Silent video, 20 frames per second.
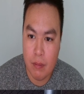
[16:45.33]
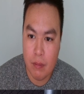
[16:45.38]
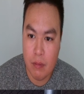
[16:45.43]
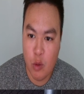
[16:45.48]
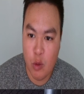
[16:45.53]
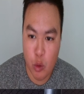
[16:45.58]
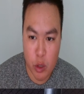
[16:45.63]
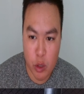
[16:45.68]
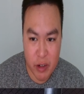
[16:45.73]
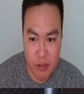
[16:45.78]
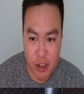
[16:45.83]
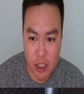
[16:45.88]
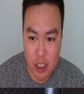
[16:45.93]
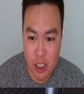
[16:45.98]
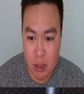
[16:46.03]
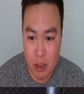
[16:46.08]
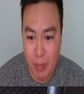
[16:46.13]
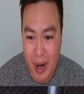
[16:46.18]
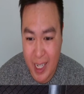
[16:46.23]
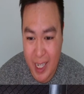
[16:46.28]
Ribovics
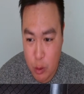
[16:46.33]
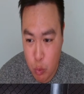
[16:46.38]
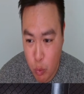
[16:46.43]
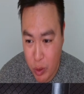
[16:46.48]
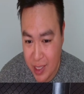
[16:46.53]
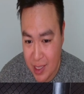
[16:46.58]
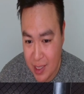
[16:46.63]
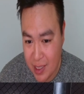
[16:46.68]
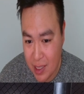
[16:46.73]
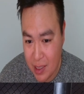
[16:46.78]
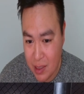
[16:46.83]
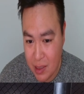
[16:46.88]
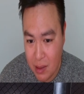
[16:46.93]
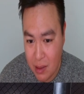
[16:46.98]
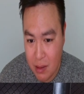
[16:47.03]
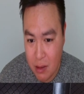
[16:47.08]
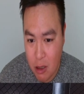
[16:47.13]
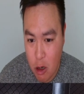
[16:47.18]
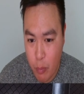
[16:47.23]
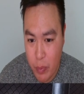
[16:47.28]
is minus
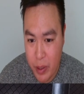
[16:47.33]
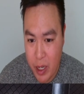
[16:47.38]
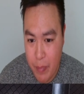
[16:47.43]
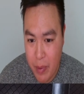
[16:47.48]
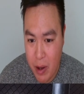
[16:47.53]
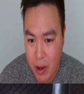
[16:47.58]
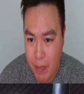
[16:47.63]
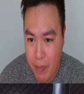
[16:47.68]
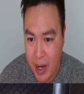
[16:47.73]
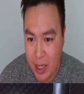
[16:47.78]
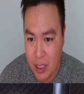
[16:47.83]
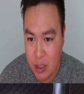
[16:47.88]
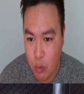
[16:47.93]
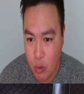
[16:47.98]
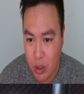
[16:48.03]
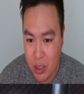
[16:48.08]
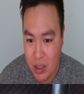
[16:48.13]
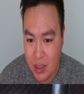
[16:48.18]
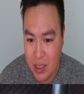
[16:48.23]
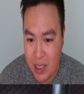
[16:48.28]
160, opened up at minus
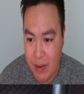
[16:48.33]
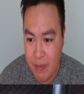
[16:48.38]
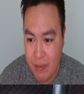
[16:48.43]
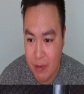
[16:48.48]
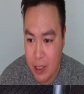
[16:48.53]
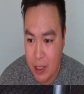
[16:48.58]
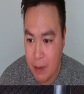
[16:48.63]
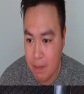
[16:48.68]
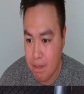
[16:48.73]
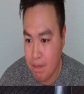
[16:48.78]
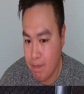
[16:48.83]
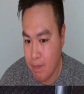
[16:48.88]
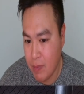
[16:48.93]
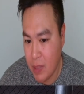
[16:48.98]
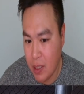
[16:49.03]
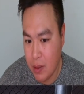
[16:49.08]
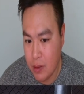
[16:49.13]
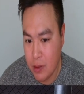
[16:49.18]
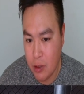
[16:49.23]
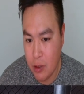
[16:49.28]
170.
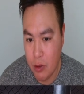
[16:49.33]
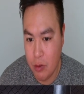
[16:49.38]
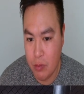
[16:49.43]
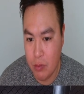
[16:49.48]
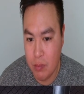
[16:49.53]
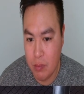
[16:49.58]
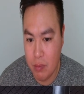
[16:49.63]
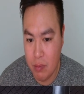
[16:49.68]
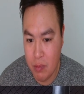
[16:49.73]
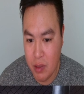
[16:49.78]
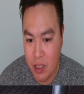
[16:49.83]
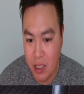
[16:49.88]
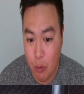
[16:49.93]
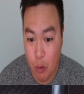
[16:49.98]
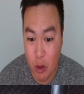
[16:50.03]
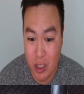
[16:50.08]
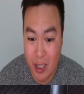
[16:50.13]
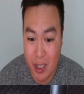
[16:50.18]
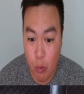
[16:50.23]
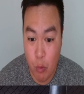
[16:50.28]
So he
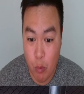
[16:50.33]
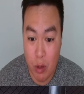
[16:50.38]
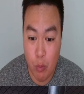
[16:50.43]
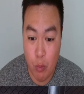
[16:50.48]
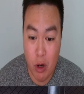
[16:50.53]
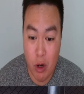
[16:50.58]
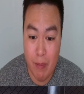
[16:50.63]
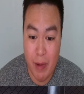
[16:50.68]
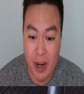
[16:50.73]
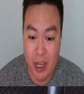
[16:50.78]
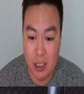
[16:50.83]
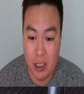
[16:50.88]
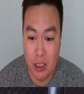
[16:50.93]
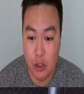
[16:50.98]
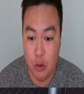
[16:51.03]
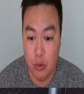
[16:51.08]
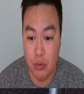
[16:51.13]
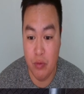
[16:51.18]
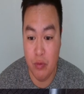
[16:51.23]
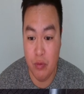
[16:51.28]
was at one point minus
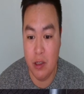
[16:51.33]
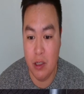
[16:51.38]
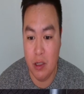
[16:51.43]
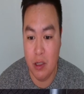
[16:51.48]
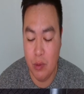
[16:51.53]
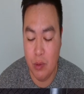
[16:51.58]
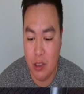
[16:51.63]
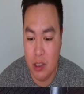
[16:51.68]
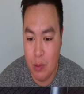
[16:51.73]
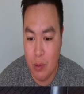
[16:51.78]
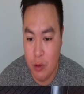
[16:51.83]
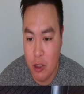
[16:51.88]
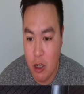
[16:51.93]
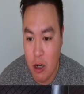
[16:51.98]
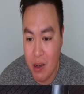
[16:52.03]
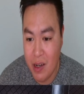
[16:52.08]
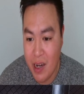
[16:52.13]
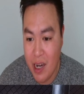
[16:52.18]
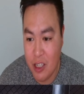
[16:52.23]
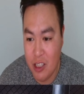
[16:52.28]
250, but some
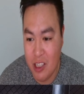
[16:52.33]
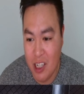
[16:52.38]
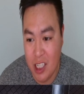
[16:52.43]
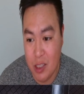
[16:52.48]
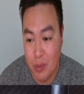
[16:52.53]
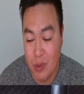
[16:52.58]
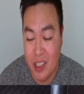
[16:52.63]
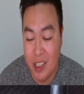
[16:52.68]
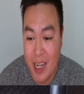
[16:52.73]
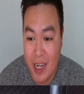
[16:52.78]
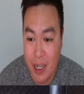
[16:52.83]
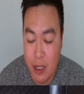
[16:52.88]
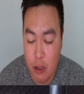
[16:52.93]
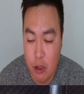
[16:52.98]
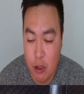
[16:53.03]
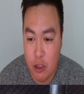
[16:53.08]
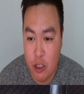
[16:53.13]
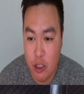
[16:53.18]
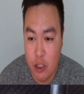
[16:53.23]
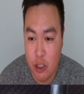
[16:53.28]
dog action has been taken
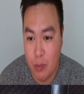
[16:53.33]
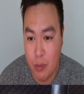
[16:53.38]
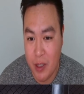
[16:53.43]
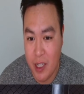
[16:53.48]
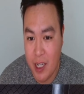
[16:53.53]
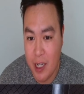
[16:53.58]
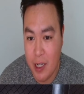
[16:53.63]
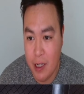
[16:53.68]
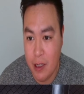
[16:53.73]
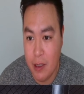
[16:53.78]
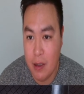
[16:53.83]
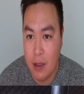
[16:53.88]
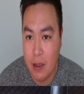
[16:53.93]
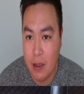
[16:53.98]
on Terrance McKinney.